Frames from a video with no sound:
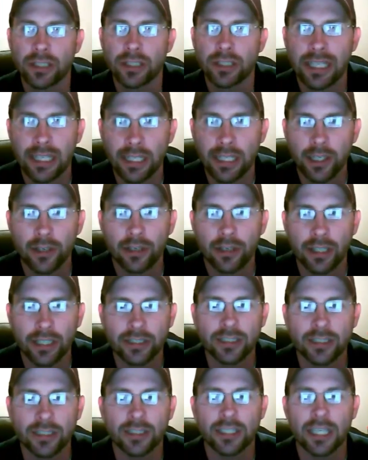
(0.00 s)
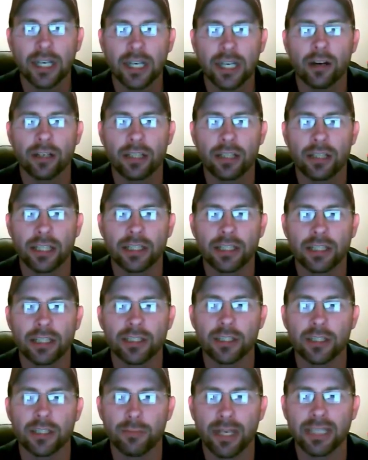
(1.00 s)
just get in here and let's just get on and
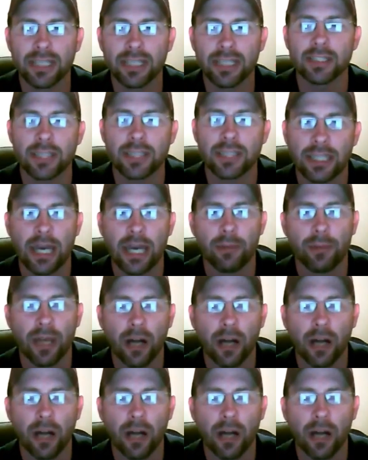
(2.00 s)
let's just make this thing